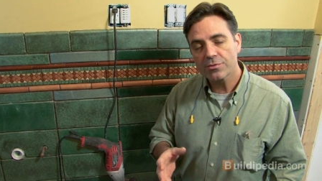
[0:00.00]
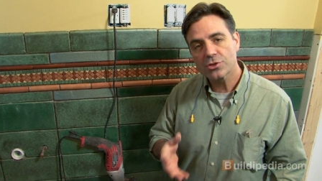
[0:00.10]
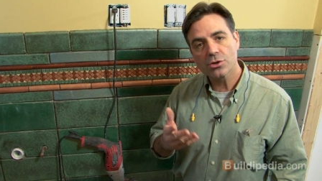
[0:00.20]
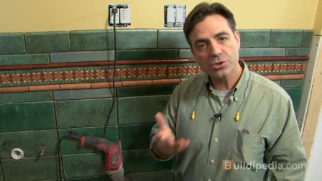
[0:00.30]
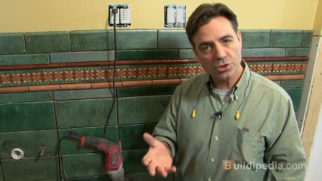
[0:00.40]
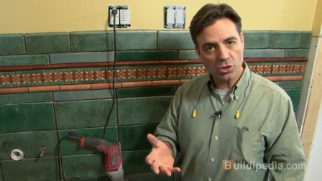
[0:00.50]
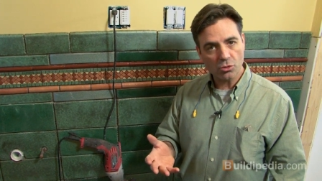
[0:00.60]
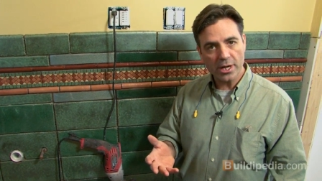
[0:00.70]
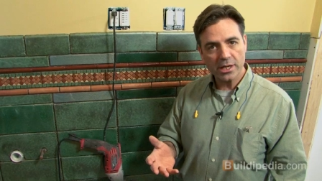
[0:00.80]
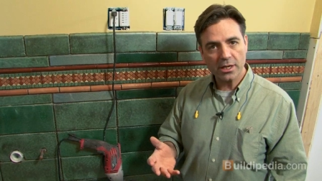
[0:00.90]
We've chosen a
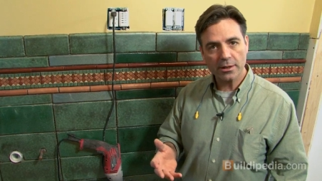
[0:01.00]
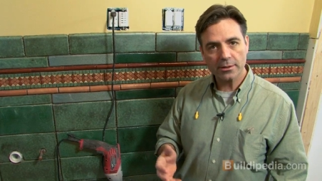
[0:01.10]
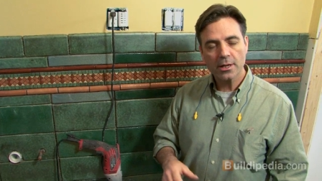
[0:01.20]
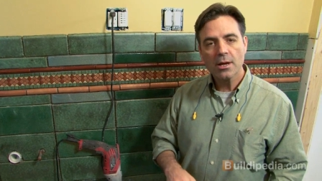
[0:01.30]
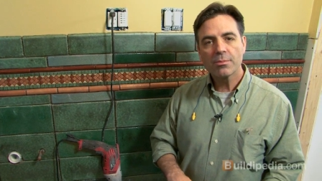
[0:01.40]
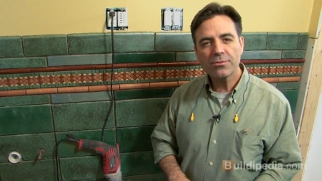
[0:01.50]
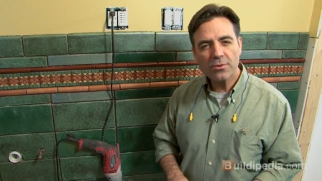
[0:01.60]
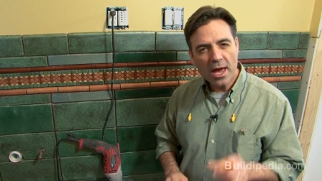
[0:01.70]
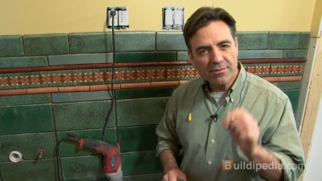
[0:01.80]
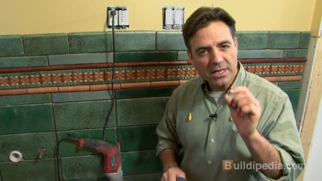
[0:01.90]
gray color, but if
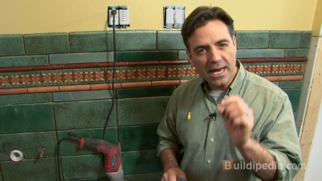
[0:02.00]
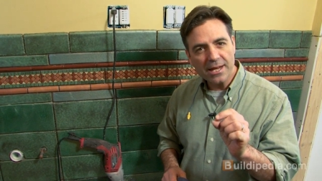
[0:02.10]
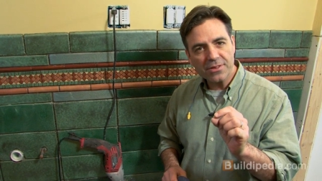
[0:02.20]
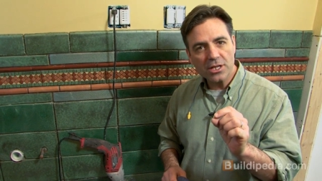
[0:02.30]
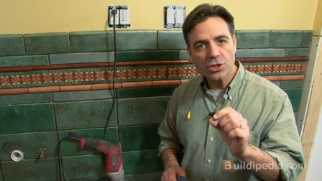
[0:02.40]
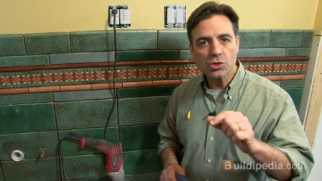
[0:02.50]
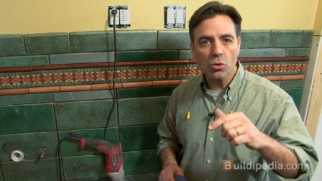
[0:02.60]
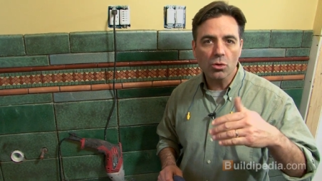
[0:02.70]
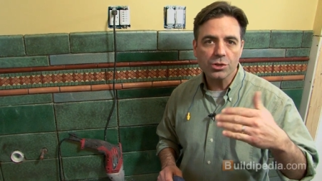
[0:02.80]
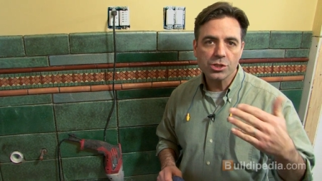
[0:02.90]
you have an 1/8 inch
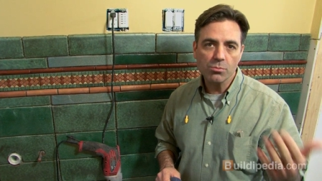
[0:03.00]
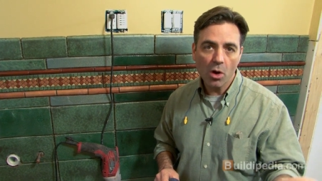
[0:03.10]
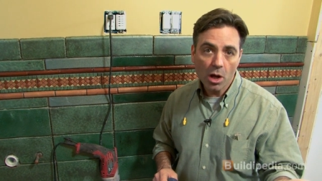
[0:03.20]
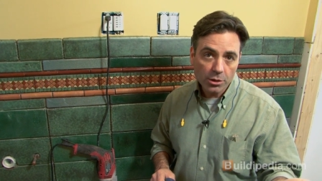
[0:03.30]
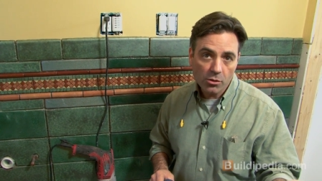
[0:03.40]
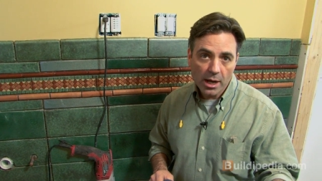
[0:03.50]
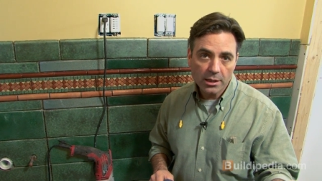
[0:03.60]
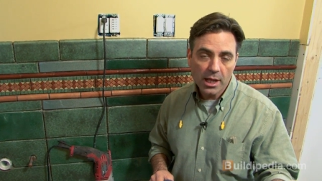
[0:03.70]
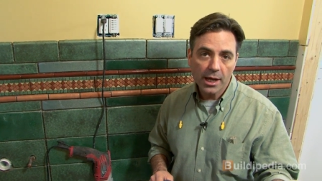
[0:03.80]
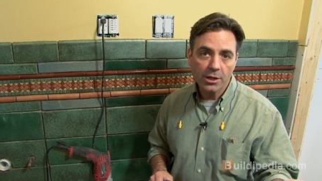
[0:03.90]
or smaller
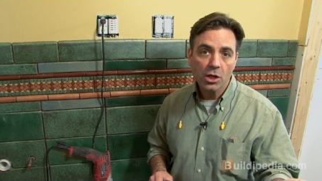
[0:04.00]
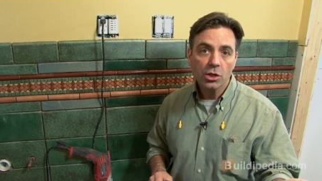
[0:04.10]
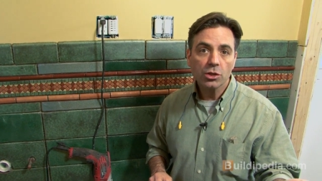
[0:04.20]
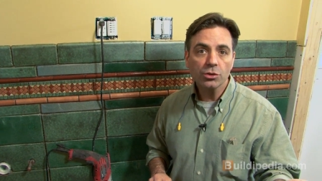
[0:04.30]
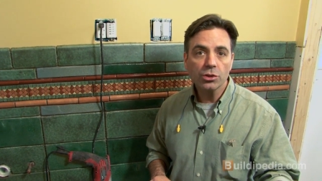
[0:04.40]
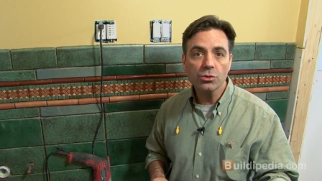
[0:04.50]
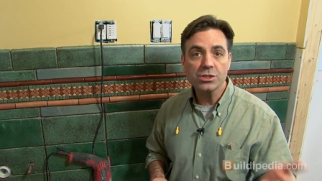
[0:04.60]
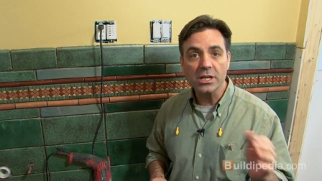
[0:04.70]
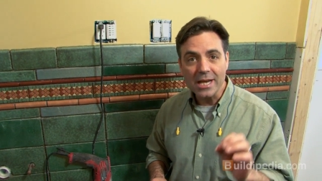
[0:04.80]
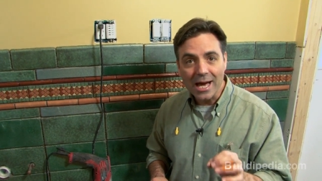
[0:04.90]
grout line, you'll
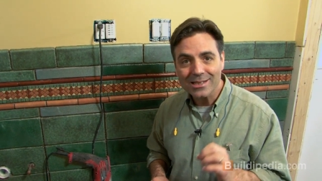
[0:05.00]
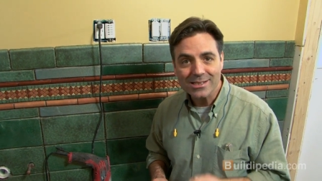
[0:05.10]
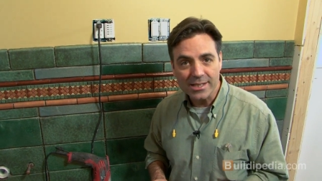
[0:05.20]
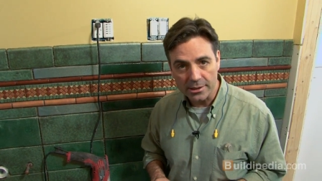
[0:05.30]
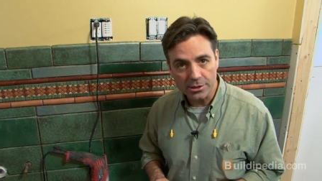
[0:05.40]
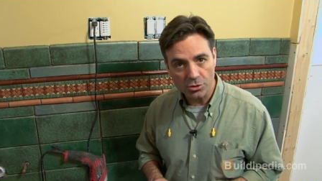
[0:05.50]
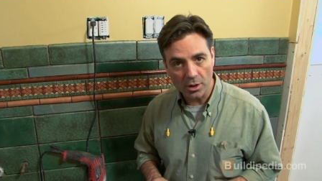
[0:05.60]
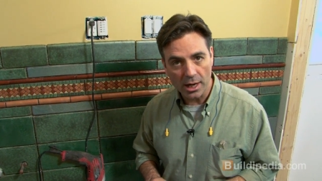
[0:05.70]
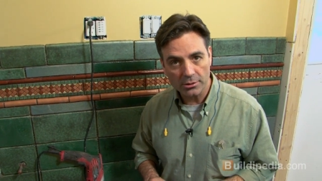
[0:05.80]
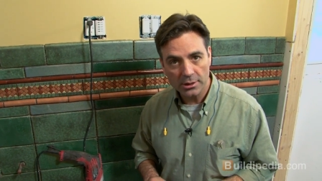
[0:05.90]
use a non-sanded
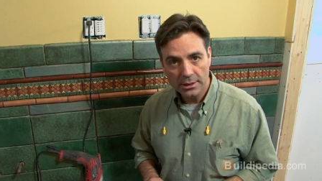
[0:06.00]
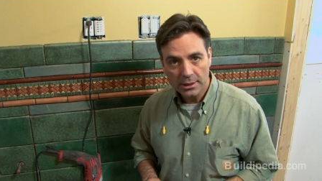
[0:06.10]
grout.